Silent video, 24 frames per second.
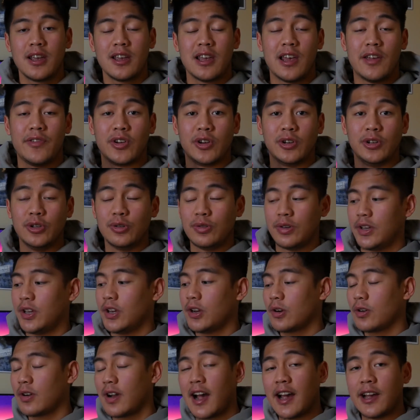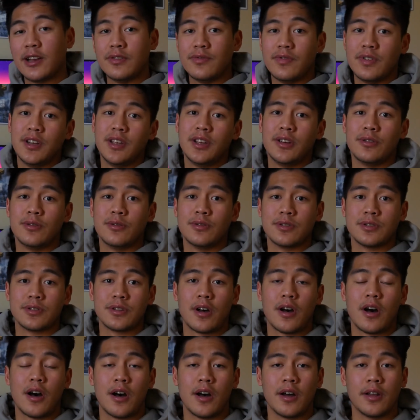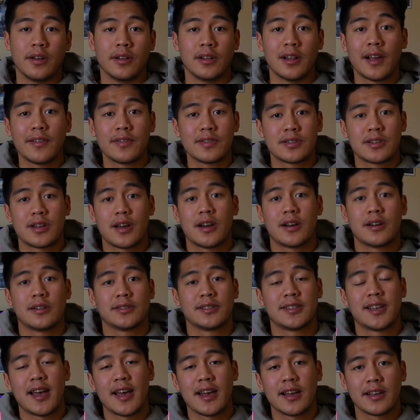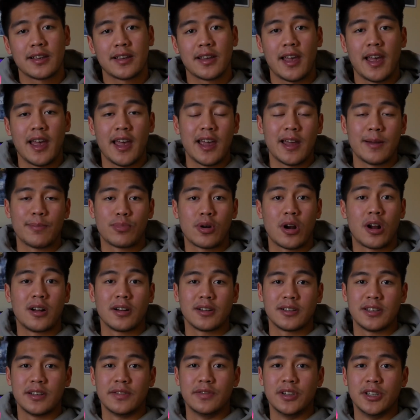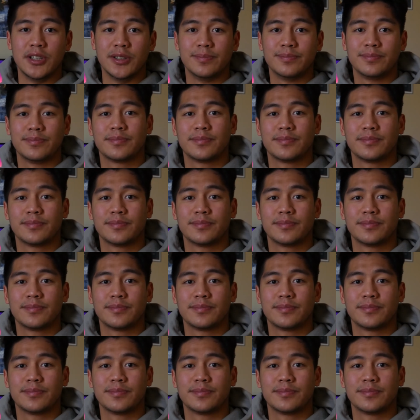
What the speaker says: If you're new here, I do videos on lifestyle, tech, and productivity.